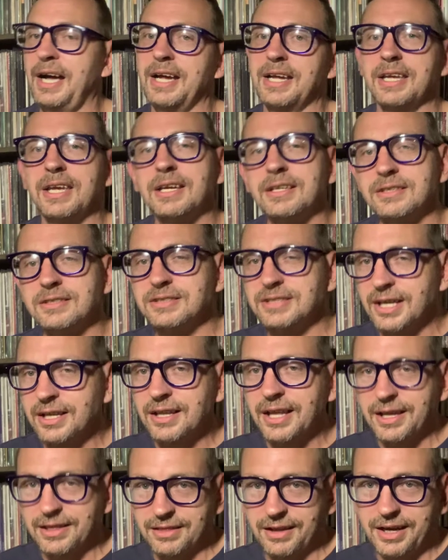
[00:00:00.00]
Can you tell
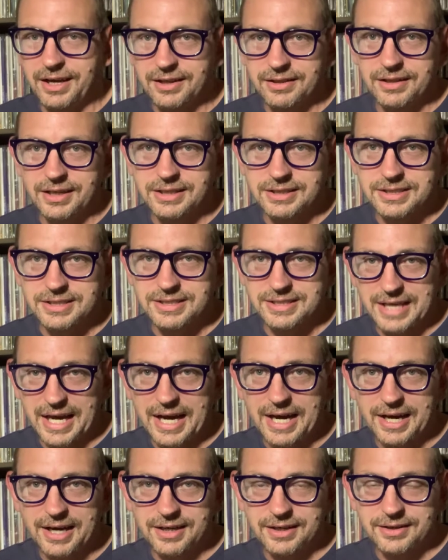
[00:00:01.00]
I like
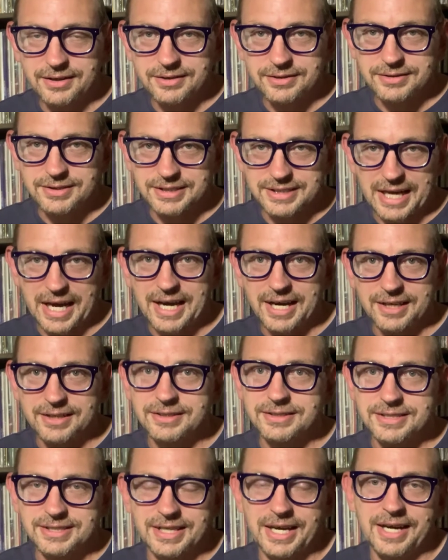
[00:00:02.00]
sad
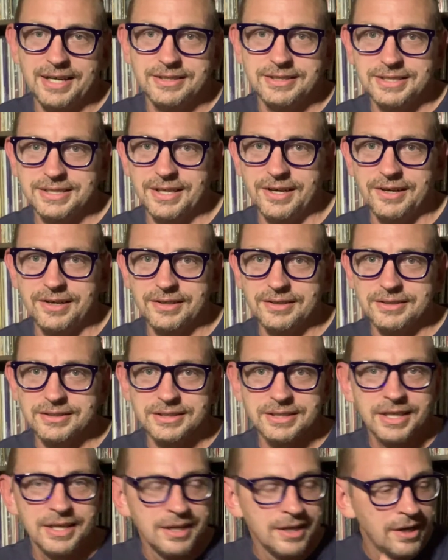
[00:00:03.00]
songs?
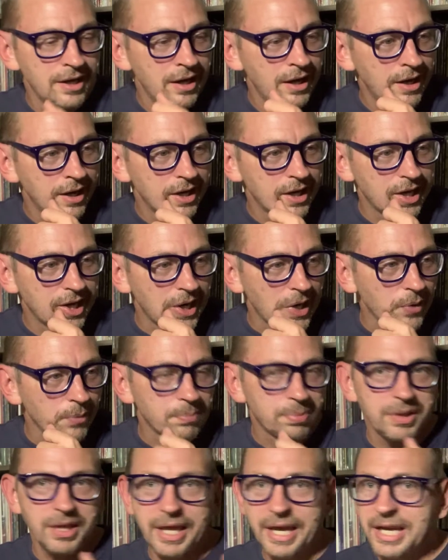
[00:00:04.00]
You know,
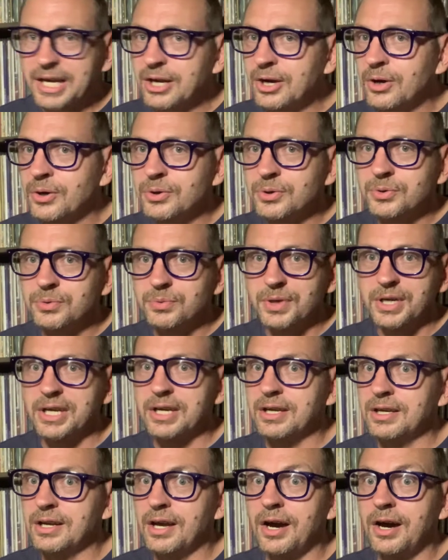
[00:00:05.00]
Plain Gold
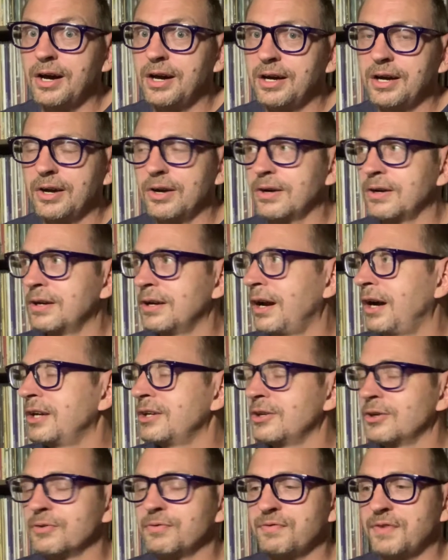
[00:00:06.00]
Ring or on
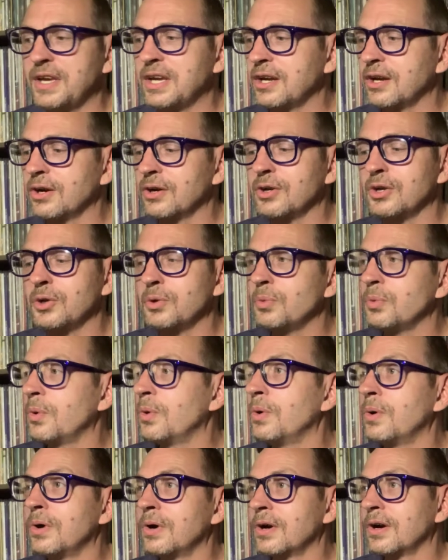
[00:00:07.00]
your finger you
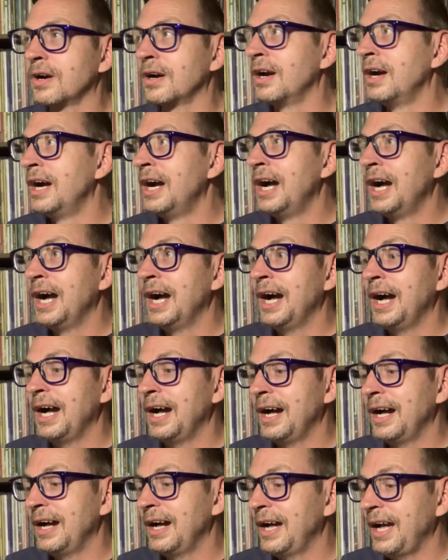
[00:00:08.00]
wore,
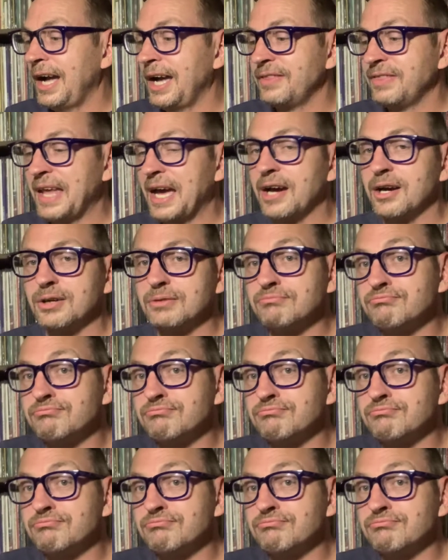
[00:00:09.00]
and that